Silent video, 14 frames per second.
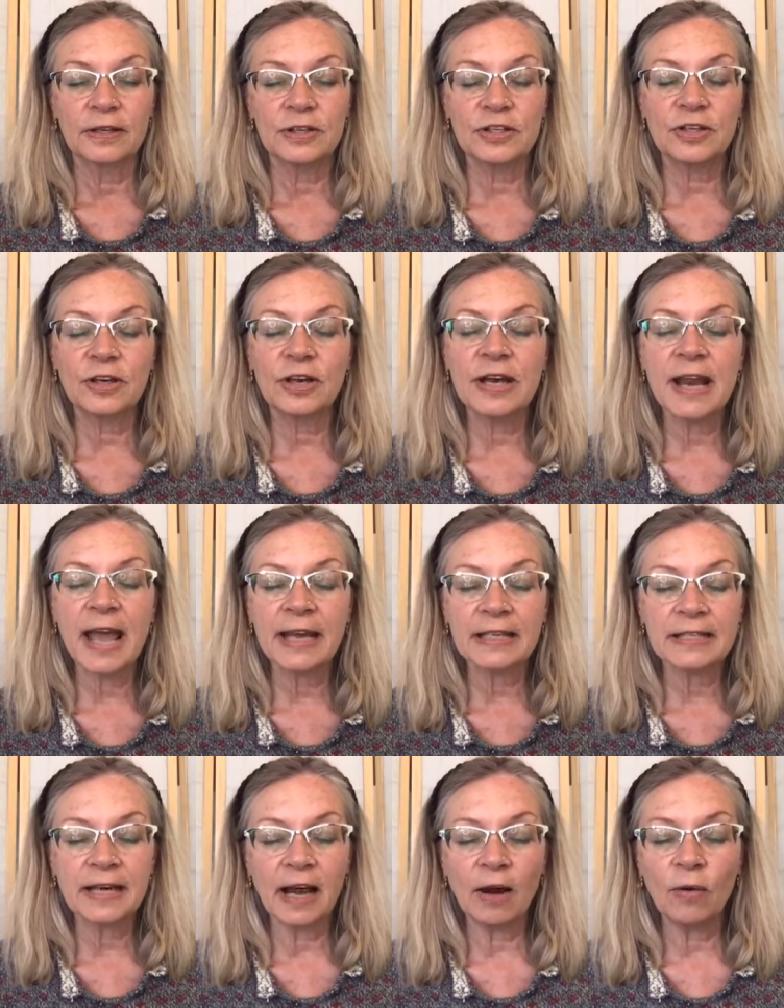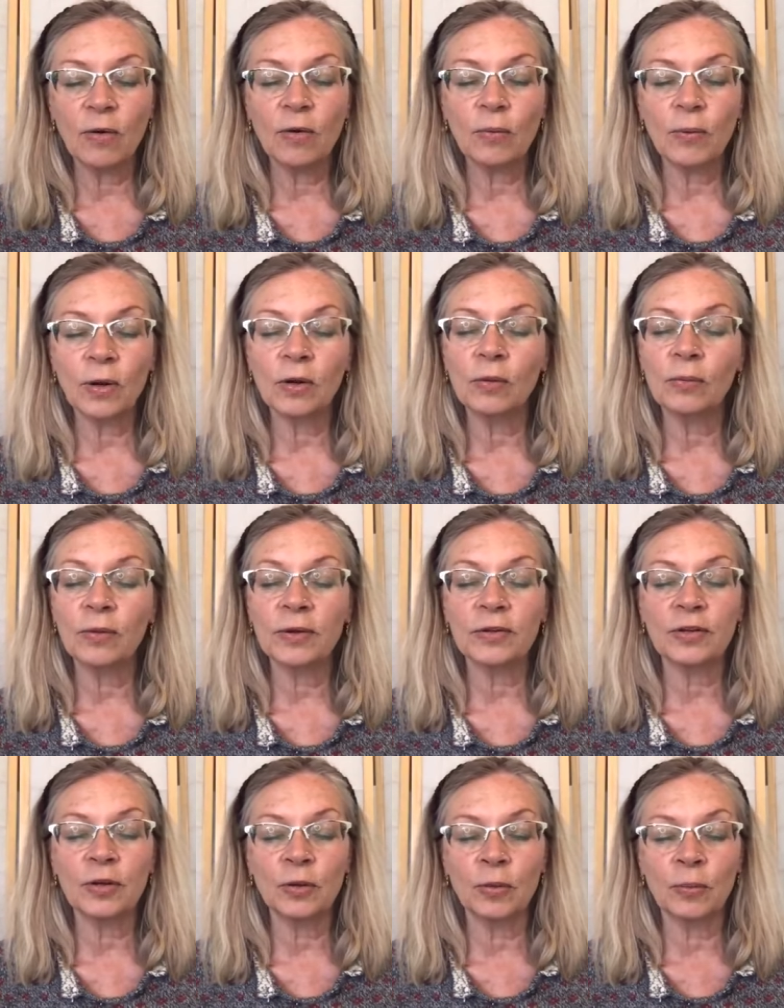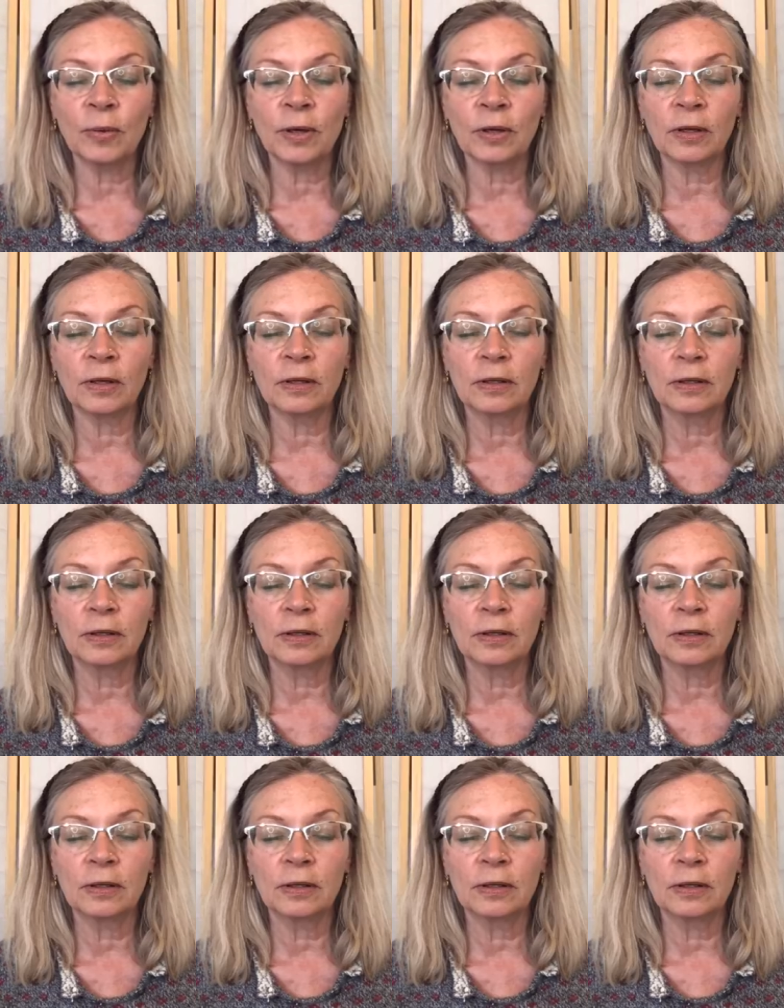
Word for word: to connect our will with your will,